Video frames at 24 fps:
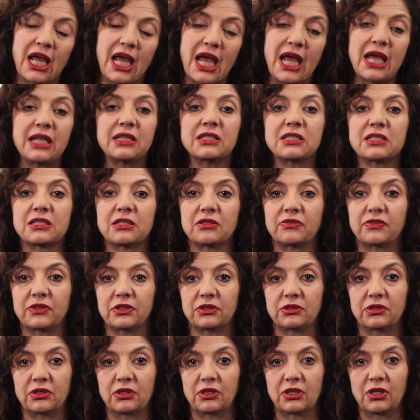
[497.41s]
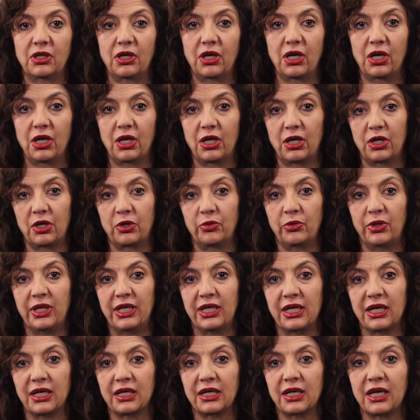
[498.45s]
and civil
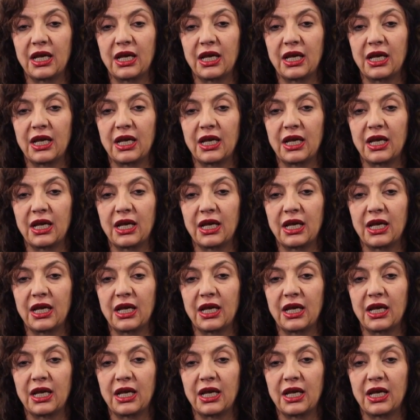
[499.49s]
arena.